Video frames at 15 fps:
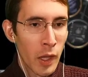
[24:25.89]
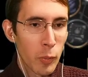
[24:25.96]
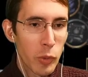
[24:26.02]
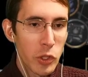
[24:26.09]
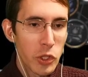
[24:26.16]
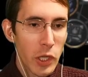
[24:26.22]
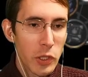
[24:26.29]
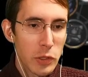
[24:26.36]
I
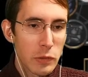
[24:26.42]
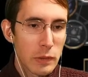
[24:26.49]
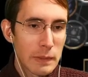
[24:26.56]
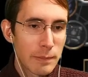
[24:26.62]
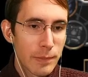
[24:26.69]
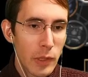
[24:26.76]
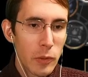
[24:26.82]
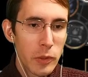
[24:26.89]
appreciate
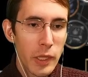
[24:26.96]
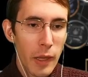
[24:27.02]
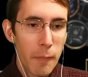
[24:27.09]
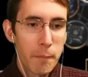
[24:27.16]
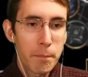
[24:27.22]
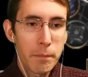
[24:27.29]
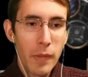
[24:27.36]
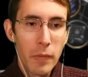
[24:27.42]
it. Okay,
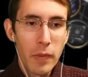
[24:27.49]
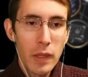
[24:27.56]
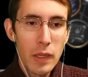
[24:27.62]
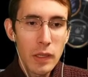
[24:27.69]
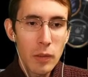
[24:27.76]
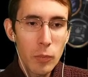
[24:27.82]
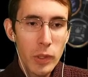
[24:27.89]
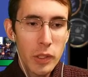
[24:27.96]

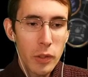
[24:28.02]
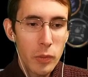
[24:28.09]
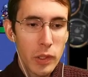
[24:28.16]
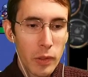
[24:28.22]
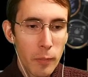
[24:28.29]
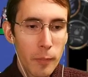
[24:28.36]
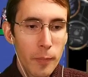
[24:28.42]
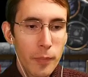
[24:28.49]
then we
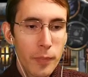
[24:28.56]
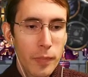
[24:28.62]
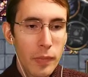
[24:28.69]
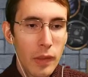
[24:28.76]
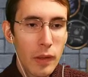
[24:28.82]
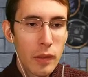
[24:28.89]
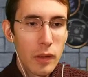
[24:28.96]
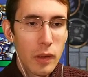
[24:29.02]
go here.
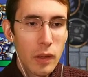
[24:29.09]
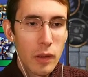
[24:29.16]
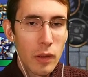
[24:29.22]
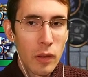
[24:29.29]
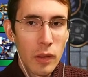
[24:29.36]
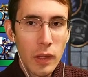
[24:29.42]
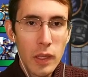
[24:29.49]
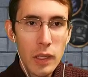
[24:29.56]

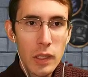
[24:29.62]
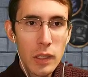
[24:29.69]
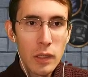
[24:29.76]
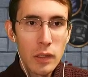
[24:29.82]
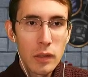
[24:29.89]
Then